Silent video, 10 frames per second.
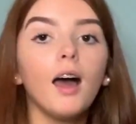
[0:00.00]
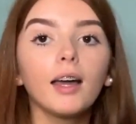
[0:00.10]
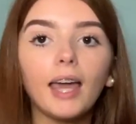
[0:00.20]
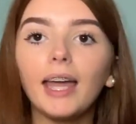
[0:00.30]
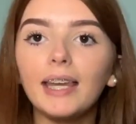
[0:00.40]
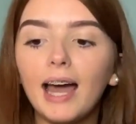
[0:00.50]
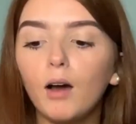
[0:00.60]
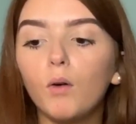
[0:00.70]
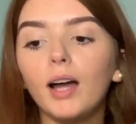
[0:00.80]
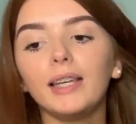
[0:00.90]
Okay,
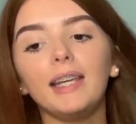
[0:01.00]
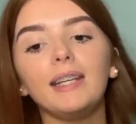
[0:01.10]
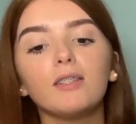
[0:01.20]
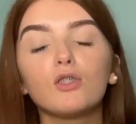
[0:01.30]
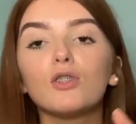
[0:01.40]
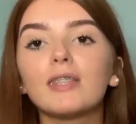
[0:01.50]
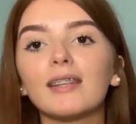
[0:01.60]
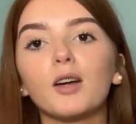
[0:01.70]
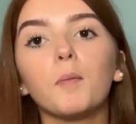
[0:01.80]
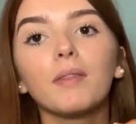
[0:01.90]
now I need to set
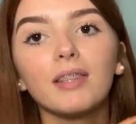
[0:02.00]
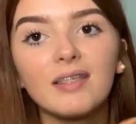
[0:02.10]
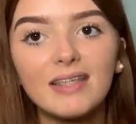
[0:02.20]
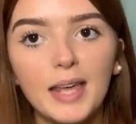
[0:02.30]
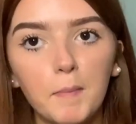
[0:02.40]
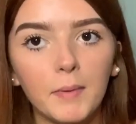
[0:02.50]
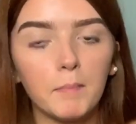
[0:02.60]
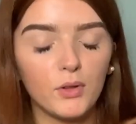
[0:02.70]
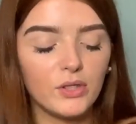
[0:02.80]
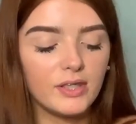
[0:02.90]
up the SIM and
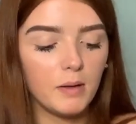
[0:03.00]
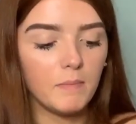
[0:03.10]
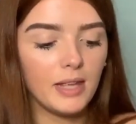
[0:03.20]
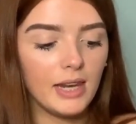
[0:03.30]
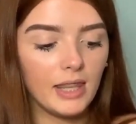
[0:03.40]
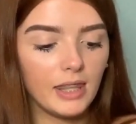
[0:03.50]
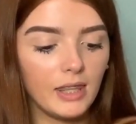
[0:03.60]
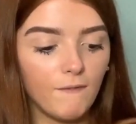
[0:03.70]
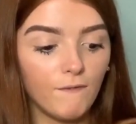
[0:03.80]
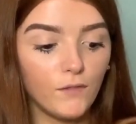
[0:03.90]
put the SIM in the
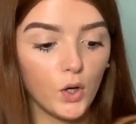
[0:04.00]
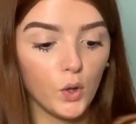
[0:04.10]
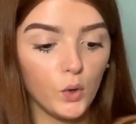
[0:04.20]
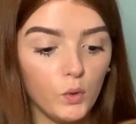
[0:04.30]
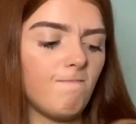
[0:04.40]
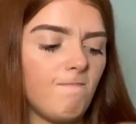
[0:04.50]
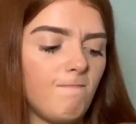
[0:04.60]
phone.